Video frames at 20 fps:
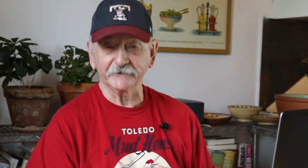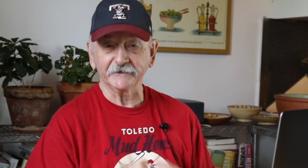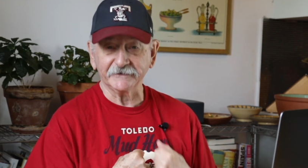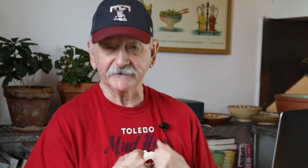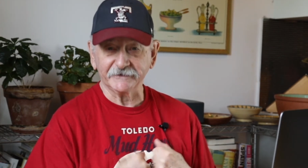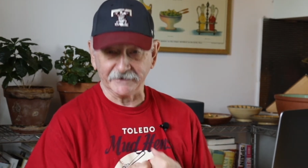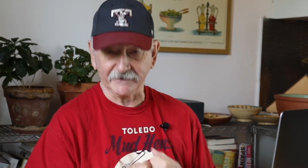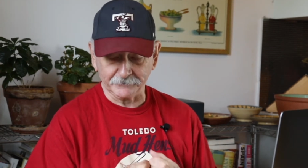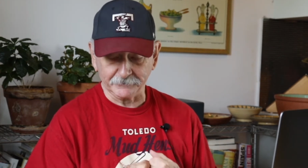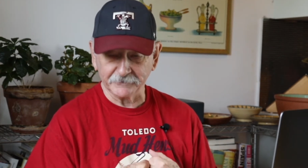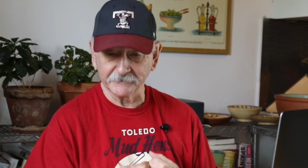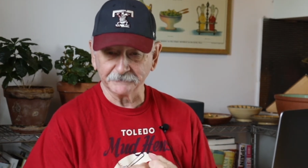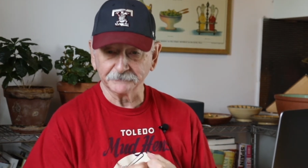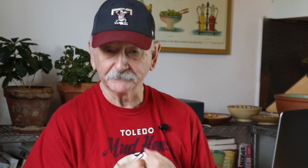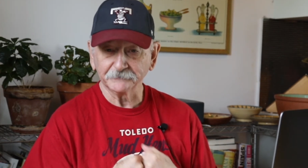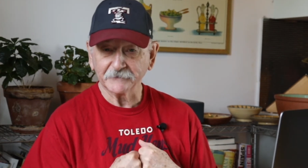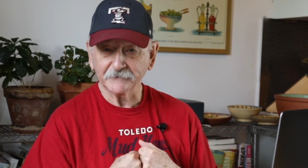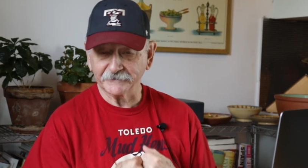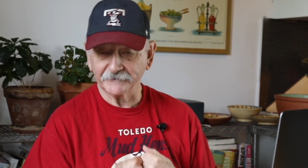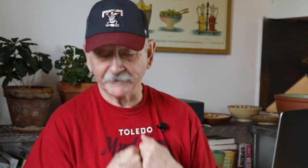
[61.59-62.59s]
camp
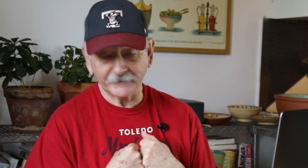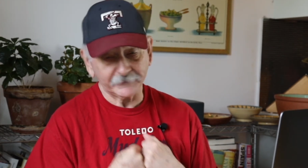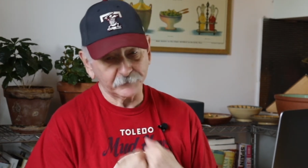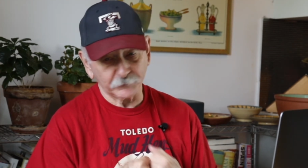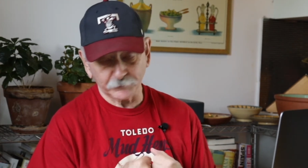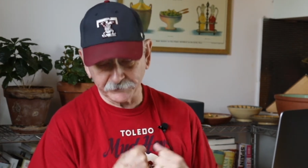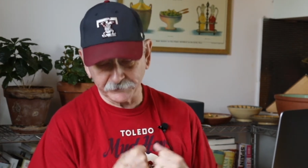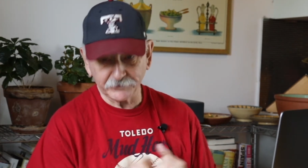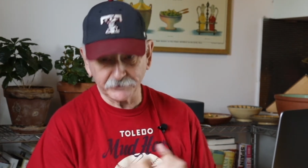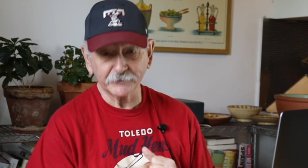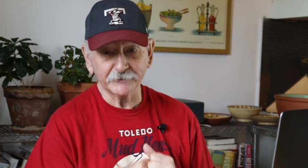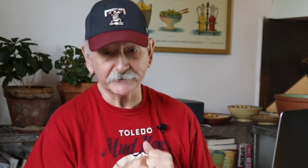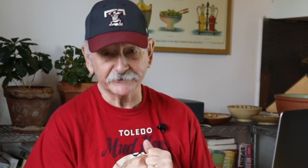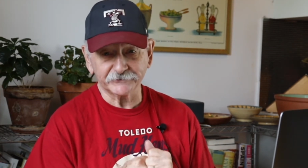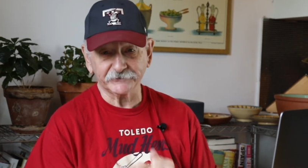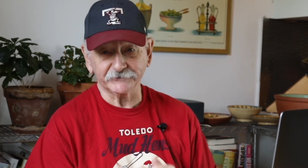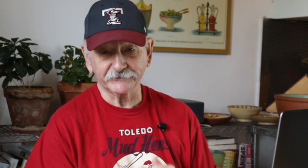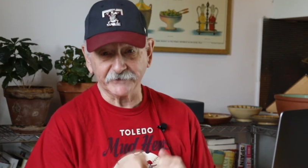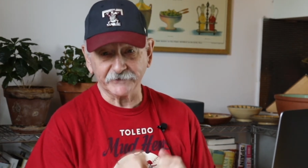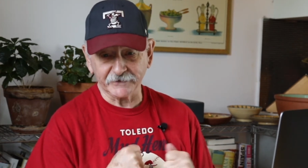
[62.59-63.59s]
that they were encouraged to
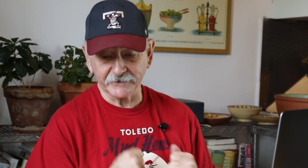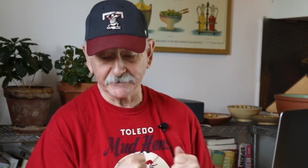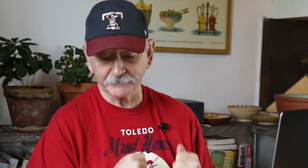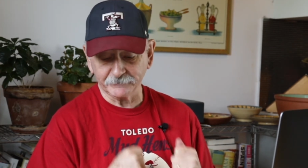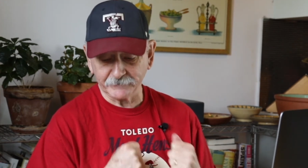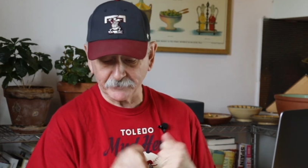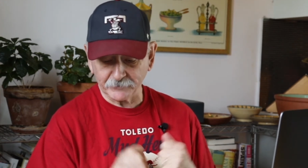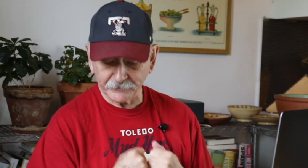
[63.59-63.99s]
stay in by Wall